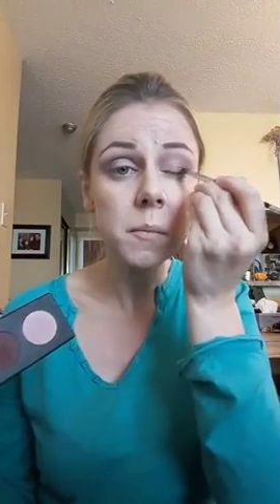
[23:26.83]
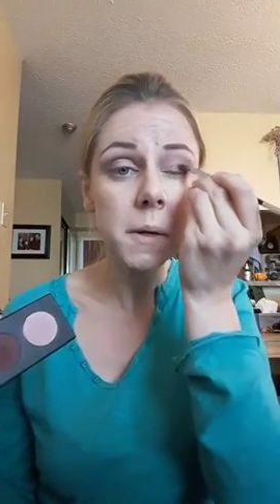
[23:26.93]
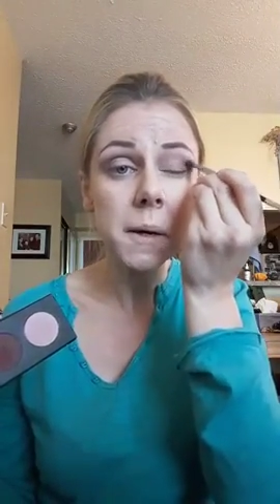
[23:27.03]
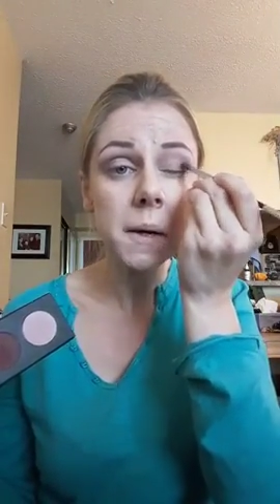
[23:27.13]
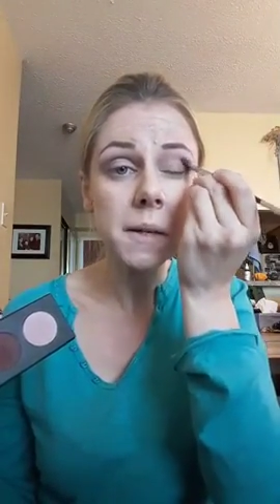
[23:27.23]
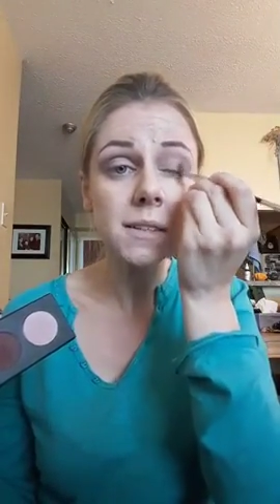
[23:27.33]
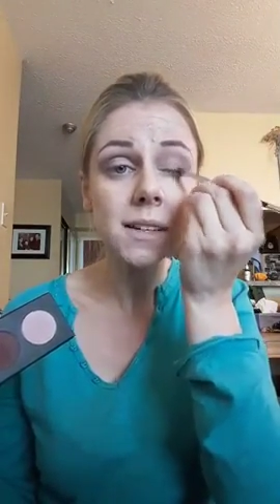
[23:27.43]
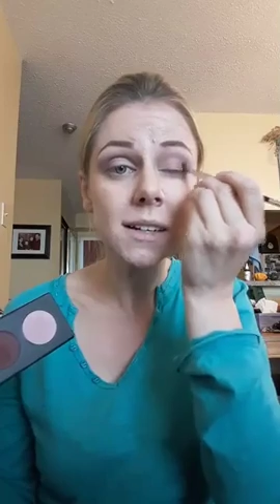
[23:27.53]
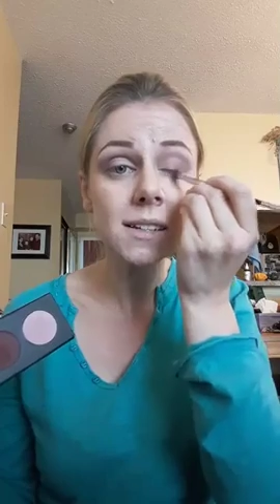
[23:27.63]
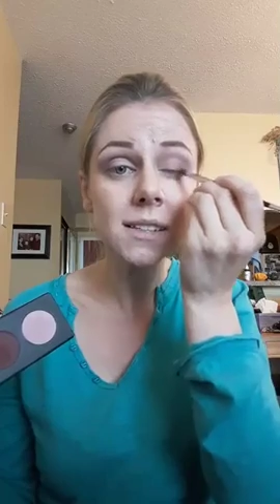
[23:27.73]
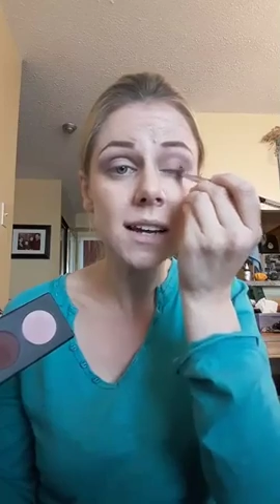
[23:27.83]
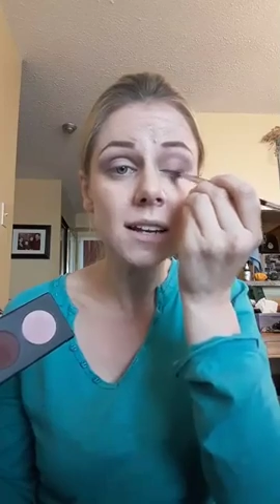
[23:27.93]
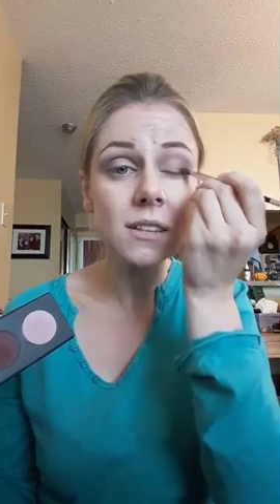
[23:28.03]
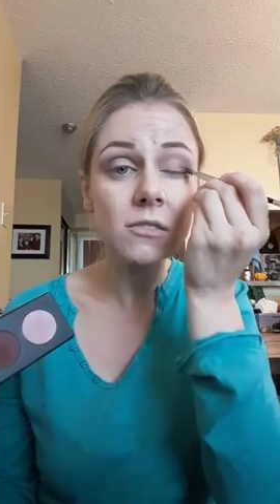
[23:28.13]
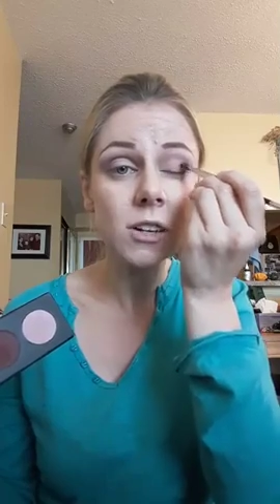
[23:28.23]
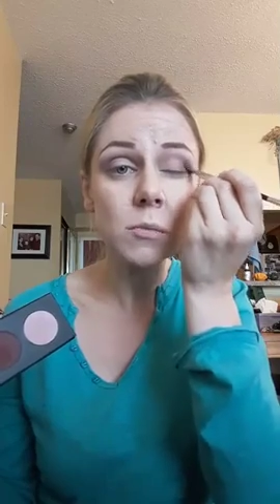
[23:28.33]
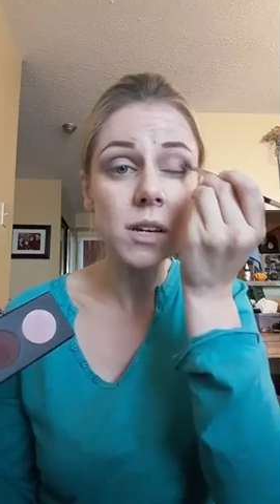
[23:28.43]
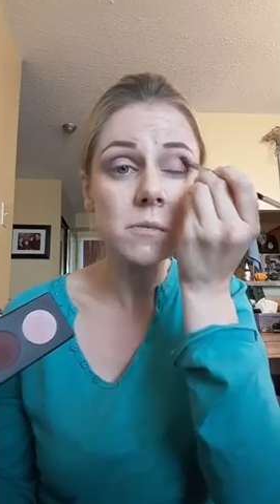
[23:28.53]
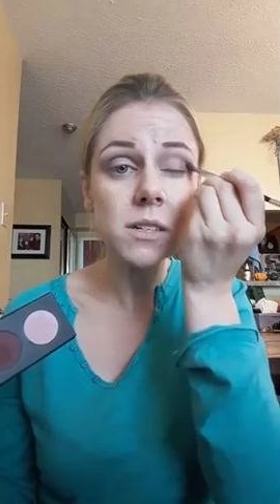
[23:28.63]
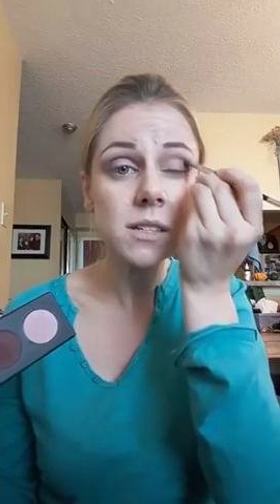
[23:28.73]
Because like I said, it's very
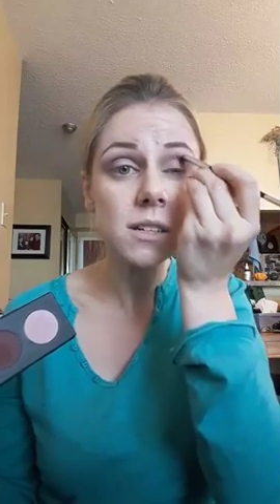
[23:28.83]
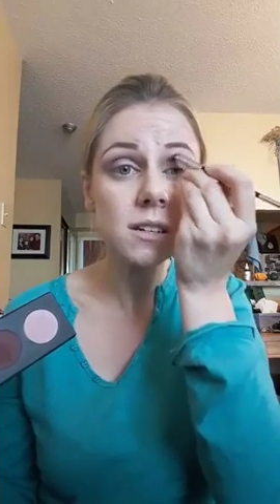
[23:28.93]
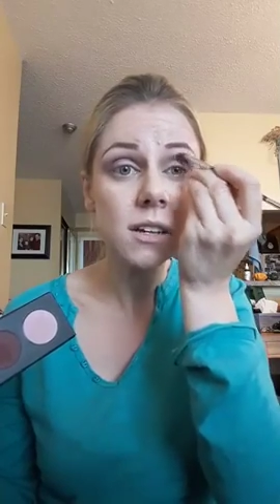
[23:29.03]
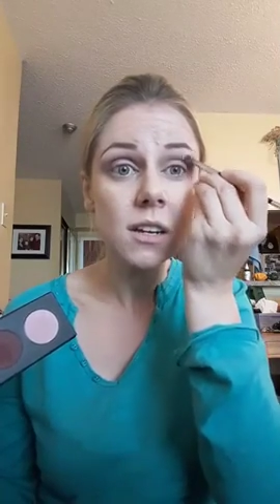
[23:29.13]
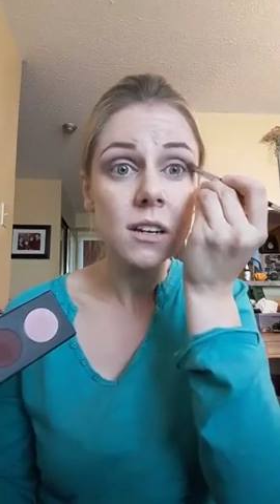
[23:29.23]
pigmented.